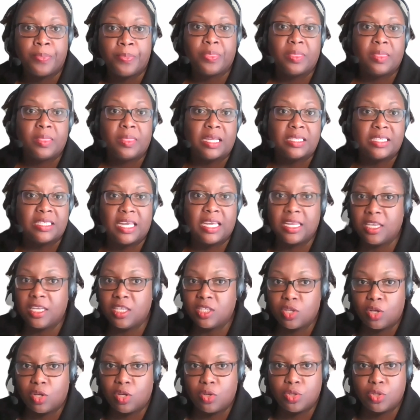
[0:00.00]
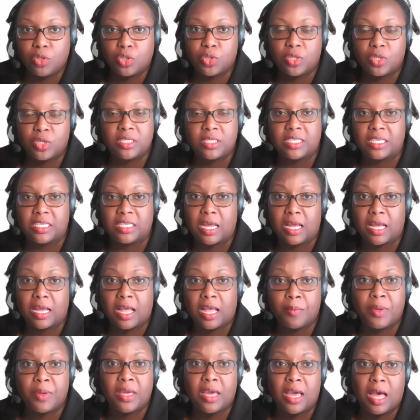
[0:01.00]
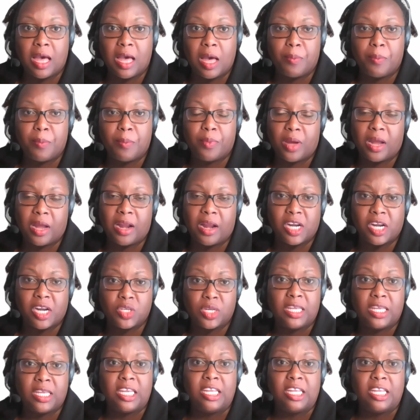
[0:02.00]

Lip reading: that any solutions that are coming up are actually